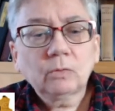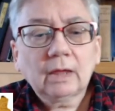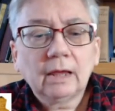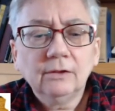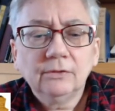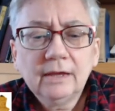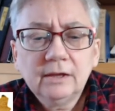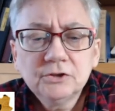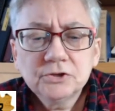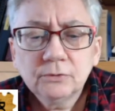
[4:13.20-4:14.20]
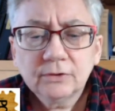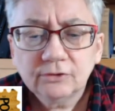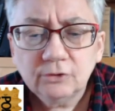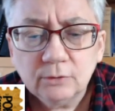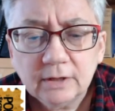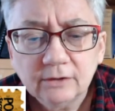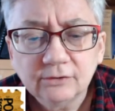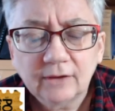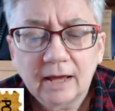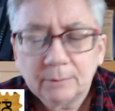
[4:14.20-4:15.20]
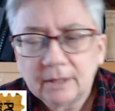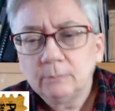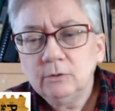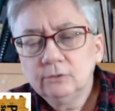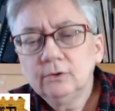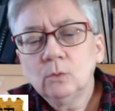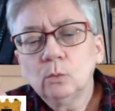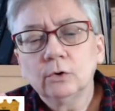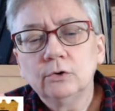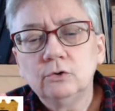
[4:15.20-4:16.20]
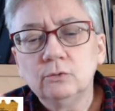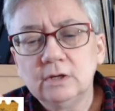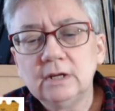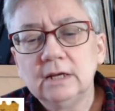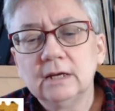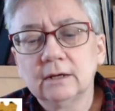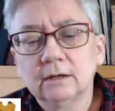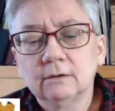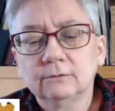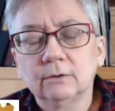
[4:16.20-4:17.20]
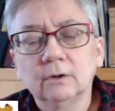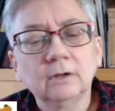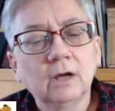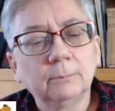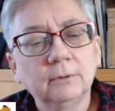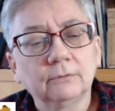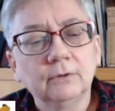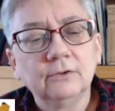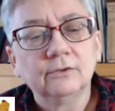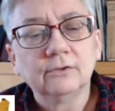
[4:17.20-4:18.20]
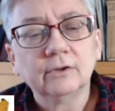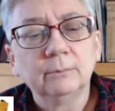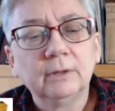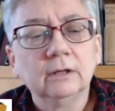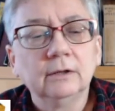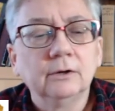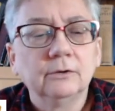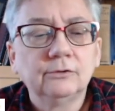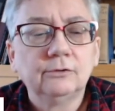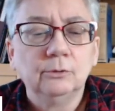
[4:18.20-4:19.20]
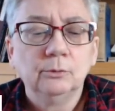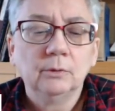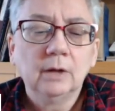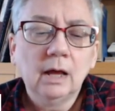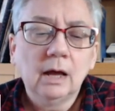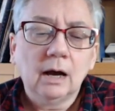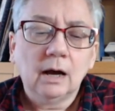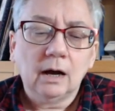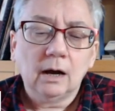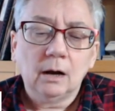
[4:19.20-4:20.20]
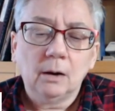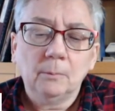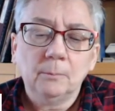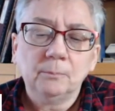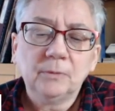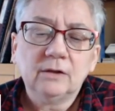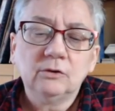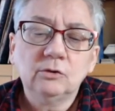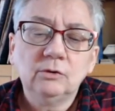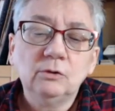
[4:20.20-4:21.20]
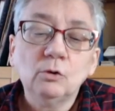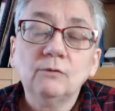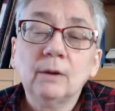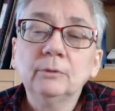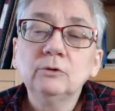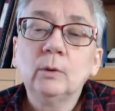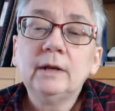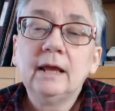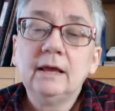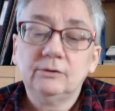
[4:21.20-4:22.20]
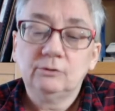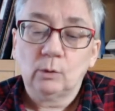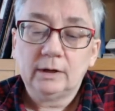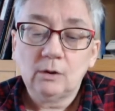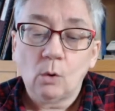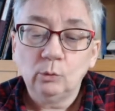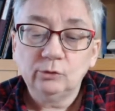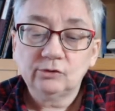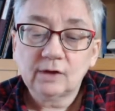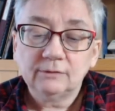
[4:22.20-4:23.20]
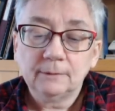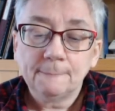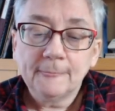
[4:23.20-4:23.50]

They issued this unique stamp, and I'm using the word unique for a couple of reasons that'll be clear soon. In November 28th, 2007,